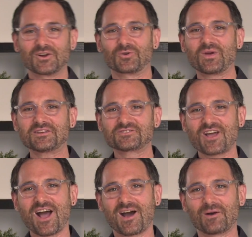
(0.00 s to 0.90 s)
Great
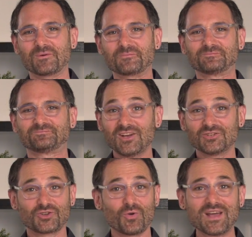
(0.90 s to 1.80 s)
job!
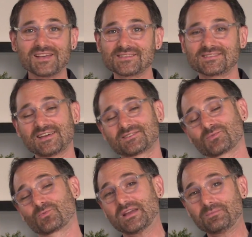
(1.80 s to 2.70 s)
Don't hesitate to
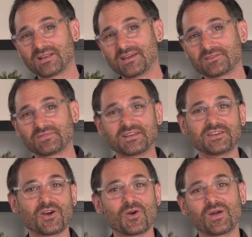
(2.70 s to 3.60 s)
replay the
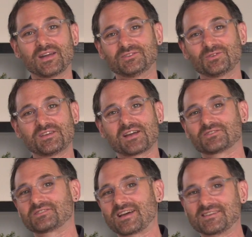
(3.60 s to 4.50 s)
video and do the
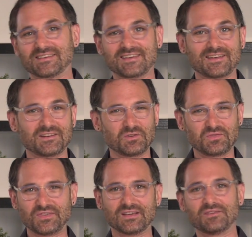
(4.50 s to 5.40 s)
exercise again
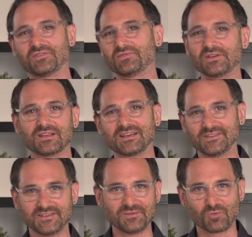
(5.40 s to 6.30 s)
if you feel like you
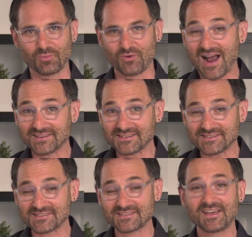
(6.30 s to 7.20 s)
need more
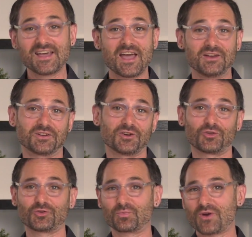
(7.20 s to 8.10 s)
practice. And you can
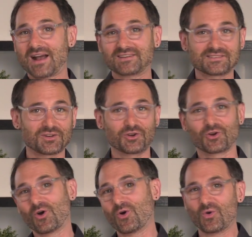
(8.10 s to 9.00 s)
also practice on
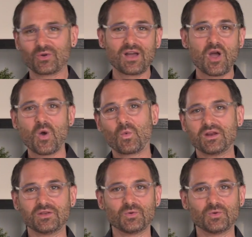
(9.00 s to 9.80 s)
your own when